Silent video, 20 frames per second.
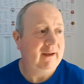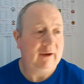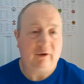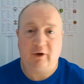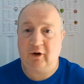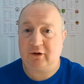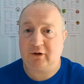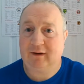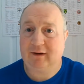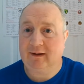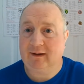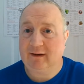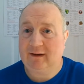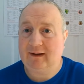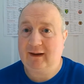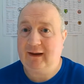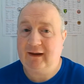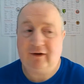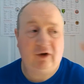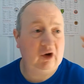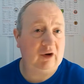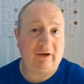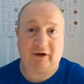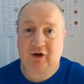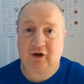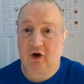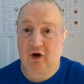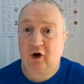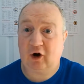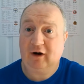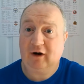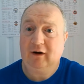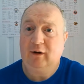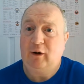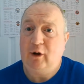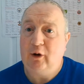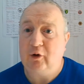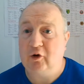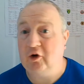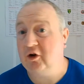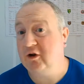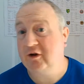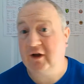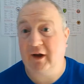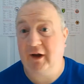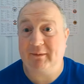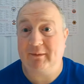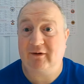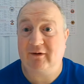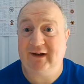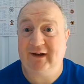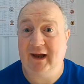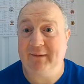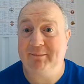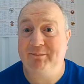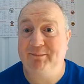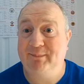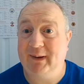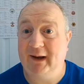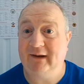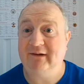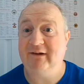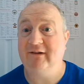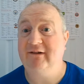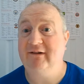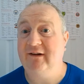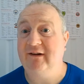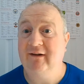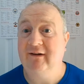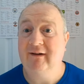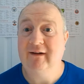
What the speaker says: Good in the air. Good stopping set pieces.